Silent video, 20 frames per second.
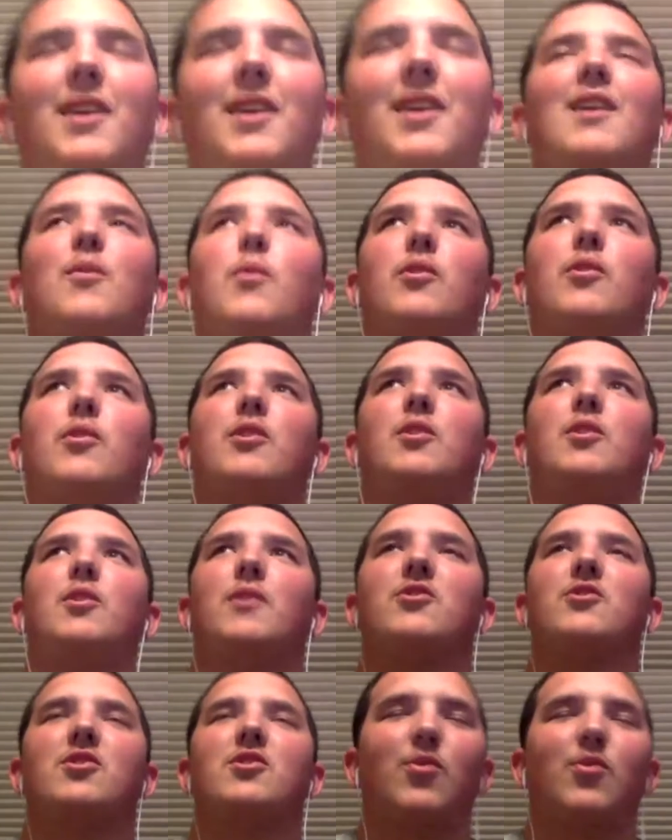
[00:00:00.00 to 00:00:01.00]
I mean, and one
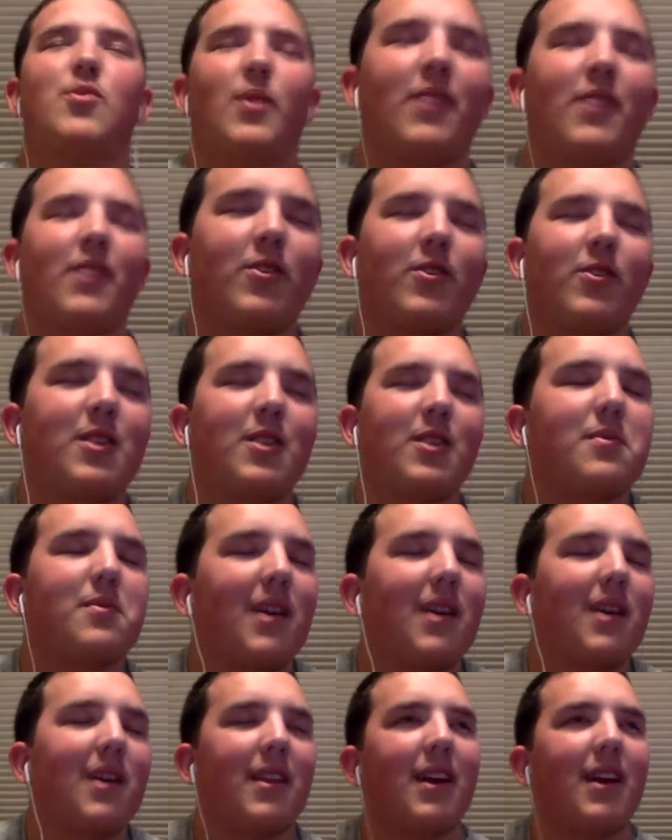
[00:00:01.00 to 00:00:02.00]
thing you mentioned is writing for
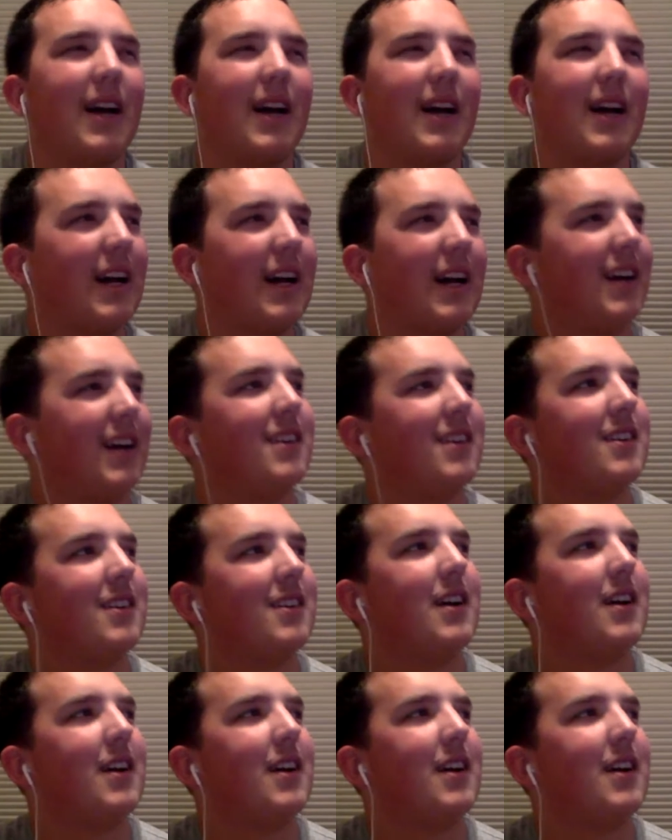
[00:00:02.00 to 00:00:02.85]
teams. I think BJ